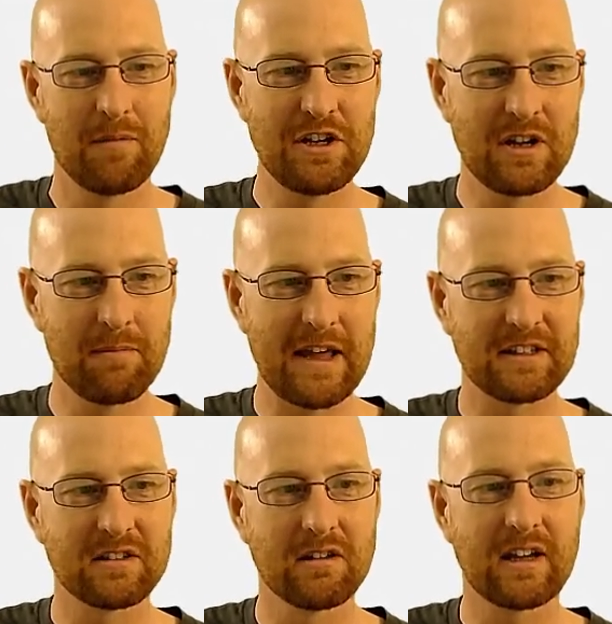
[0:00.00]
but you can make
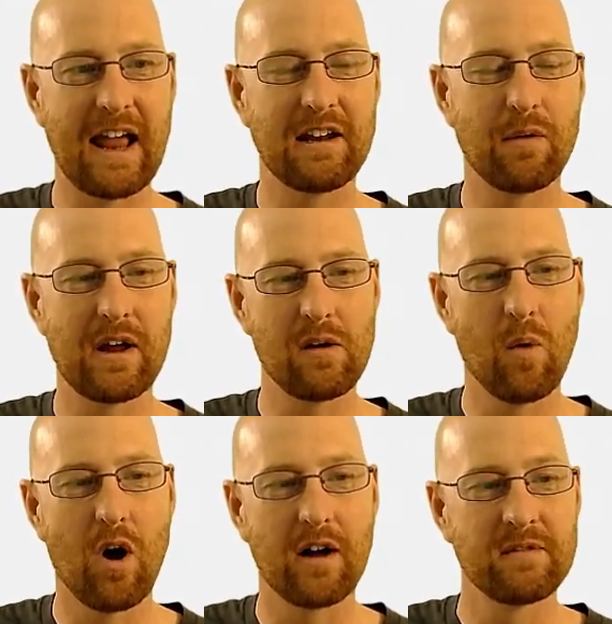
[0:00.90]
this look any way you
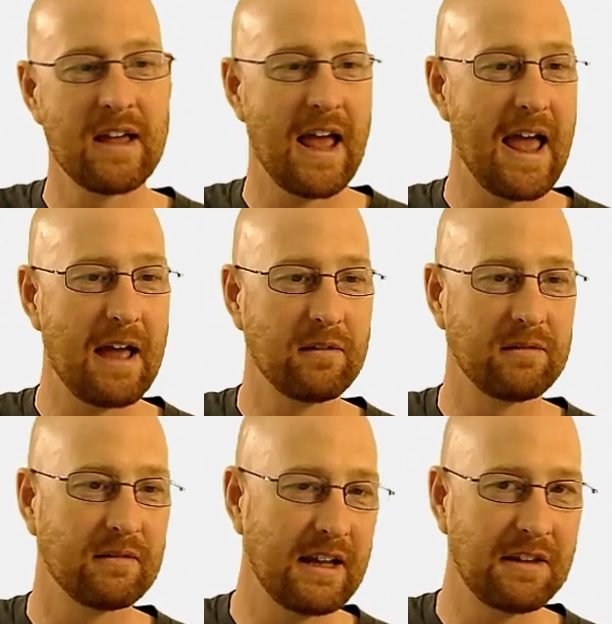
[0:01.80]
want.
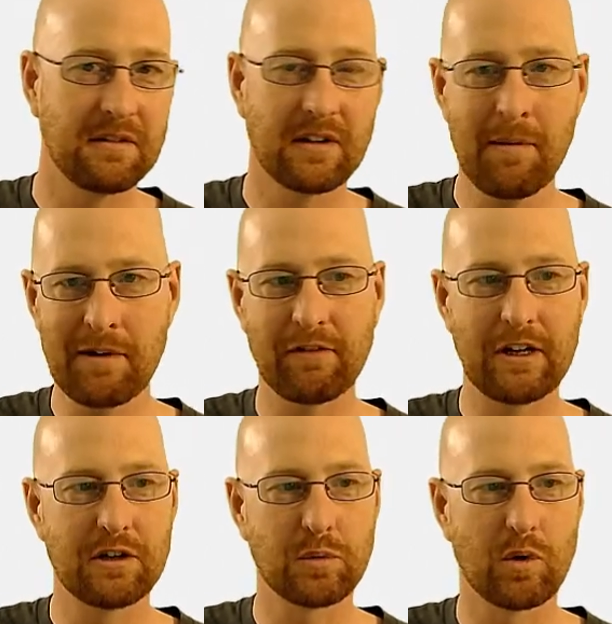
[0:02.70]
And in the coming
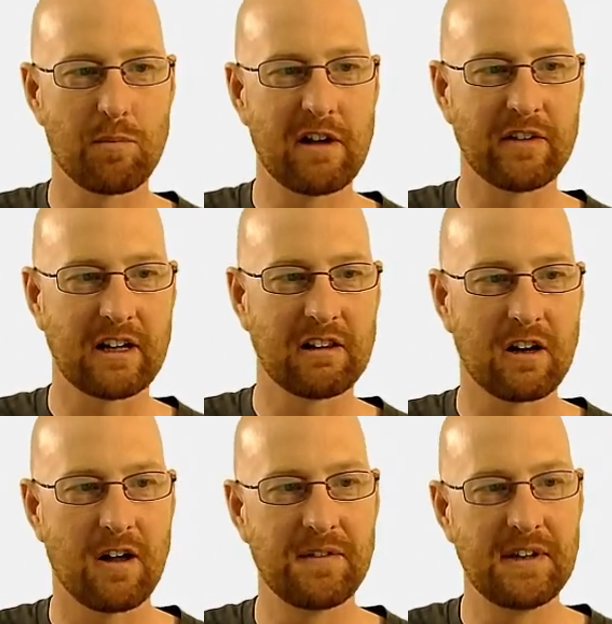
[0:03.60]
videos, we'll be able to
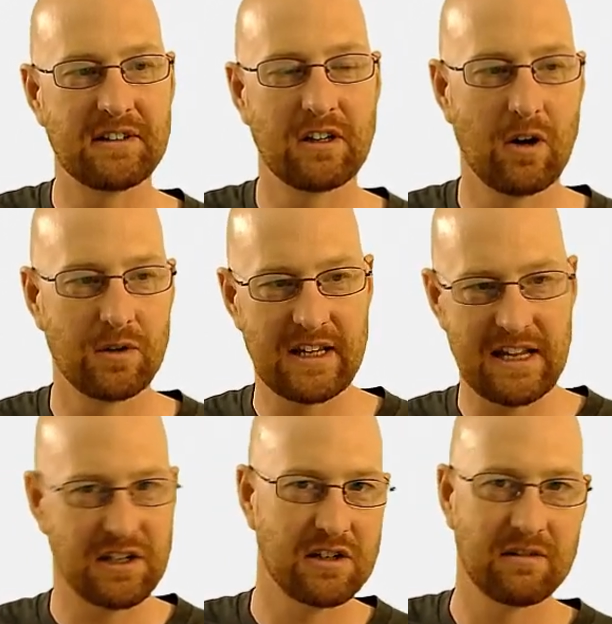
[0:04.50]
click on these and go to
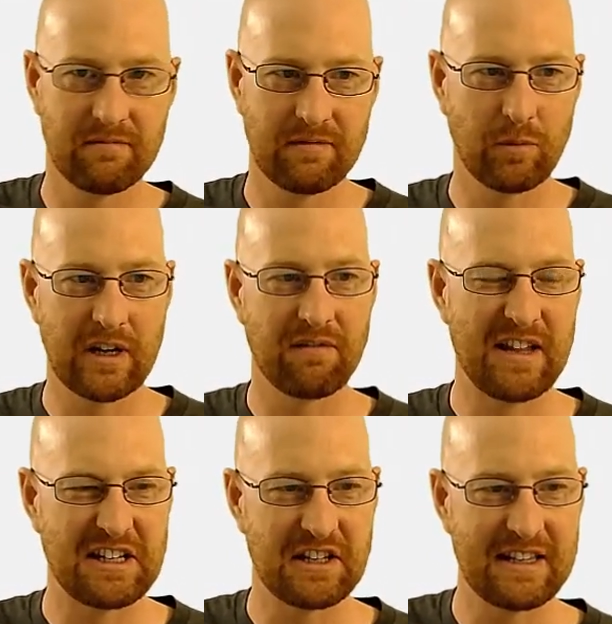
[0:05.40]
each, we'll give
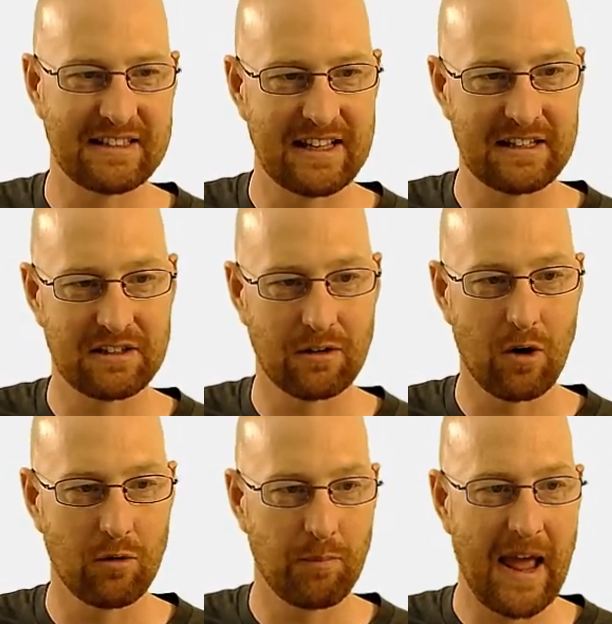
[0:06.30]
each of these things
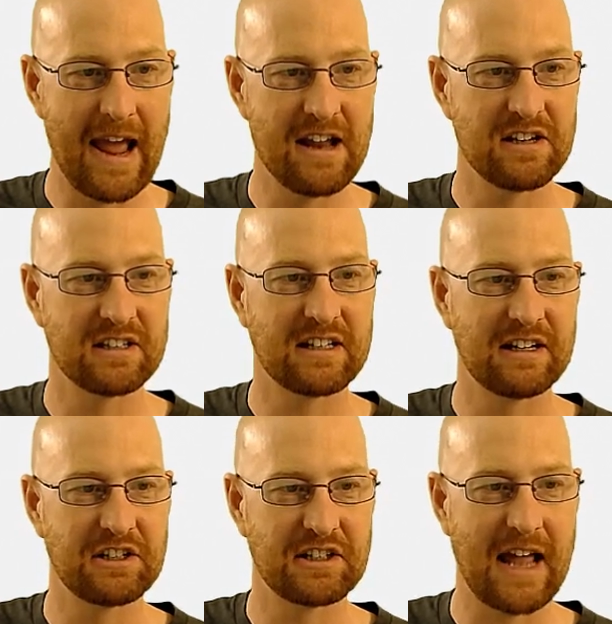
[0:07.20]
their own page
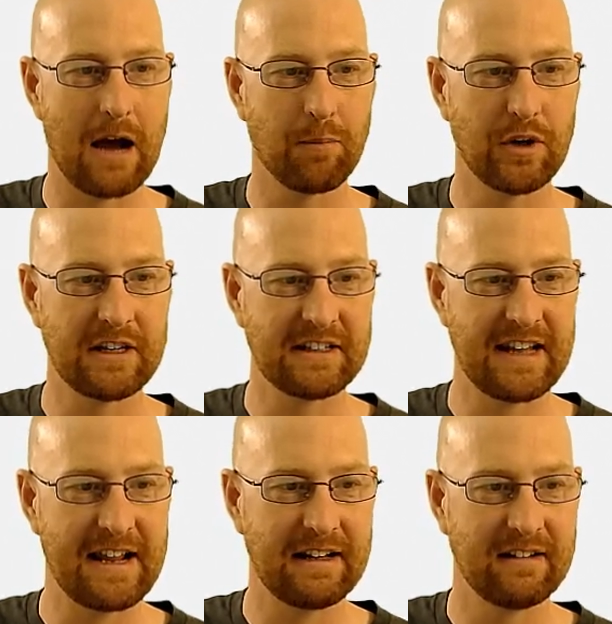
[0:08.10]
instead of just outputting the
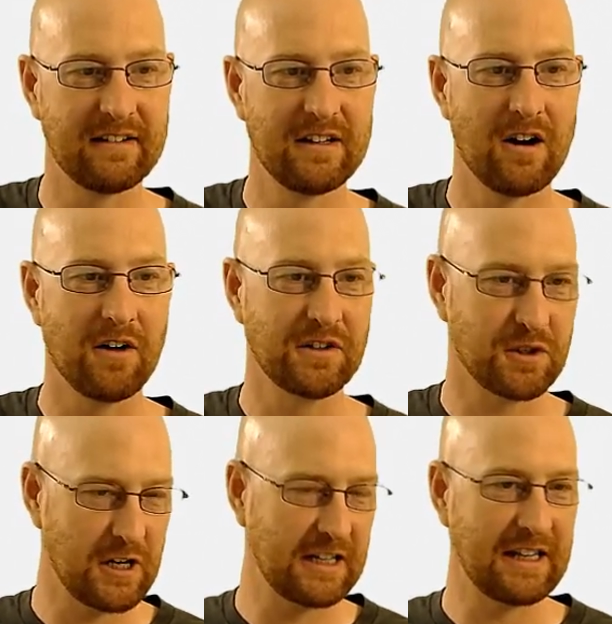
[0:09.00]
data on the
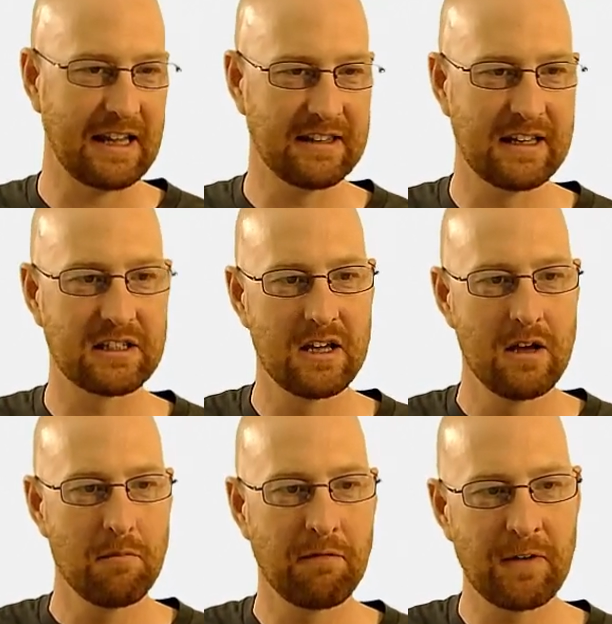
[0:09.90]
screen like this.
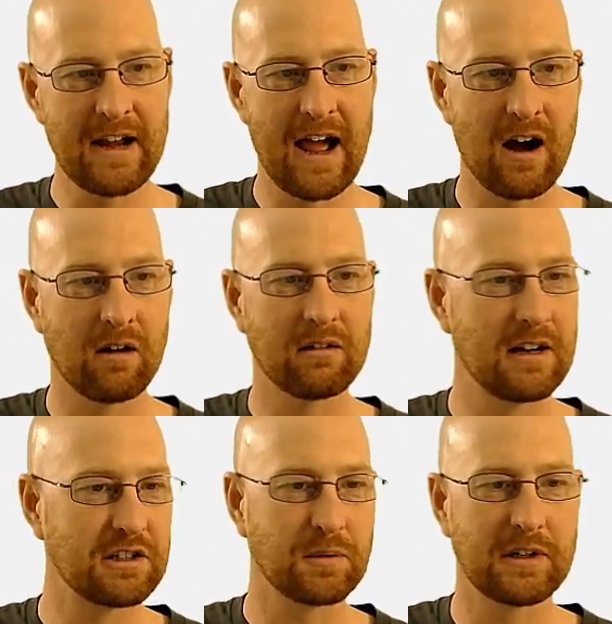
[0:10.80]
But for now,
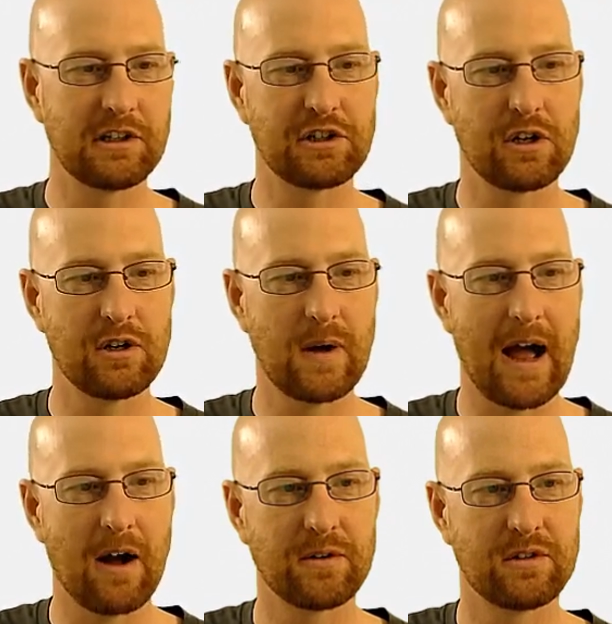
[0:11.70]
I just wanted to show you
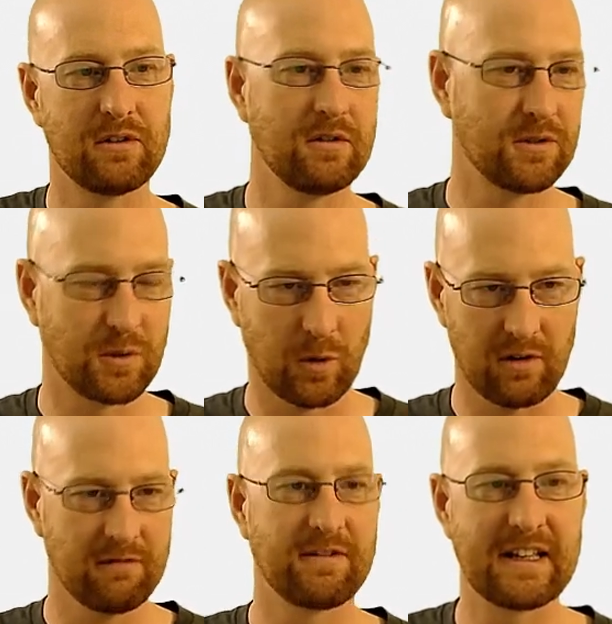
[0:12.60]
how to
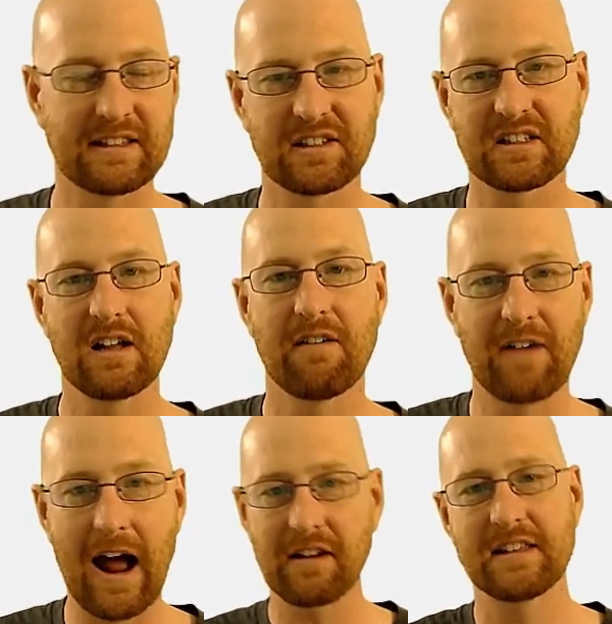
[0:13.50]
sort of get the
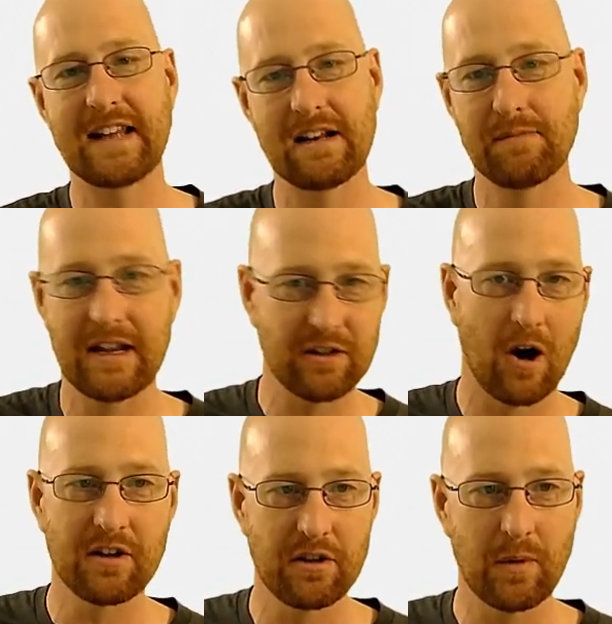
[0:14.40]
stuff out of the database
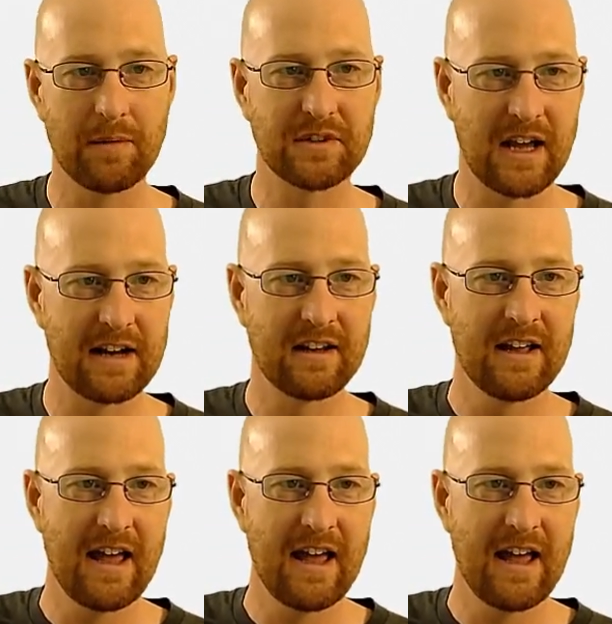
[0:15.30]
onto the website.